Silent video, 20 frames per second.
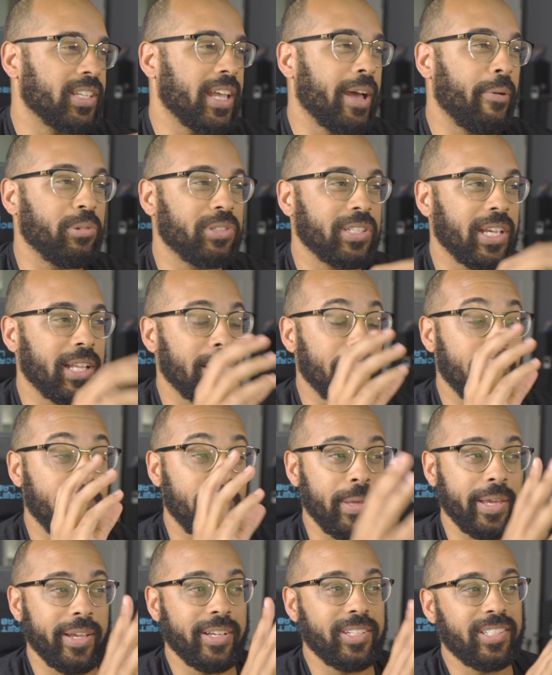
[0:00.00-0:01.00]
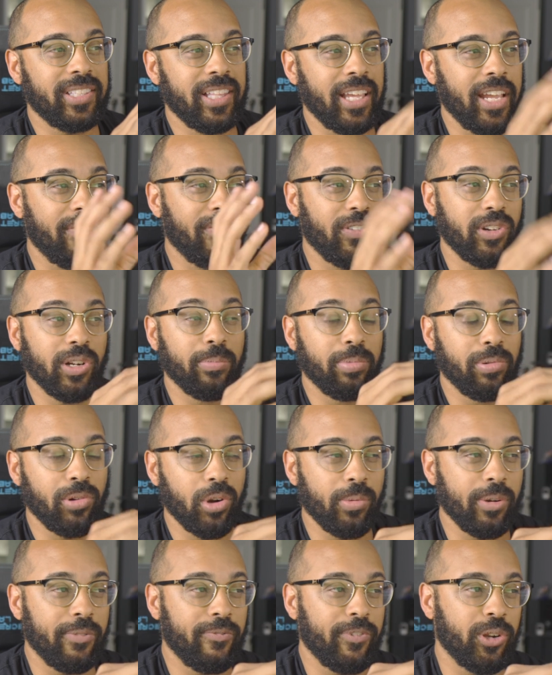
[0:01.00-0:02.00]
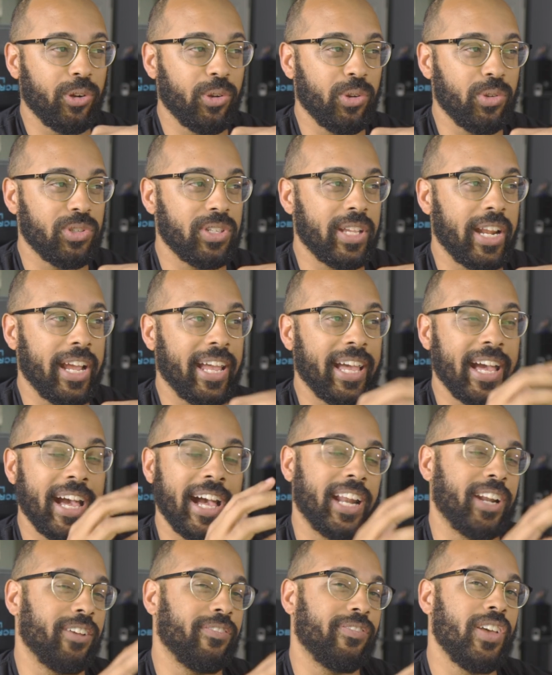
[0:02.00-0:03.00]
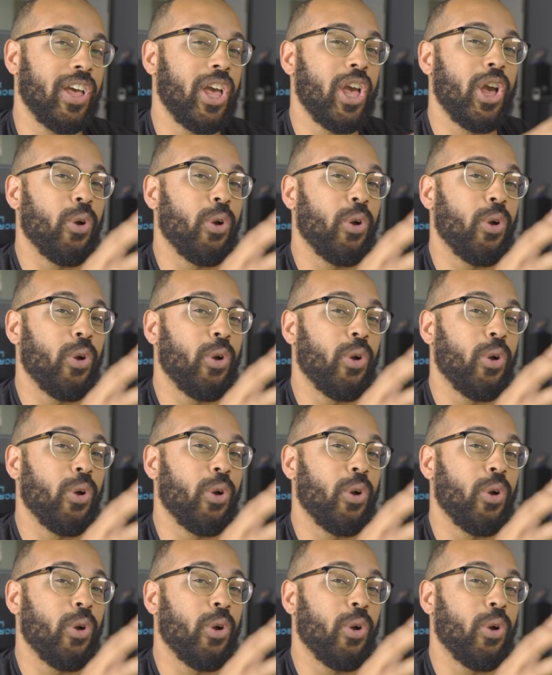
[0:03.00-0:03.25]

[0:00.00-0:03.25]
I would say the biggest thing from the promo photos that I kind of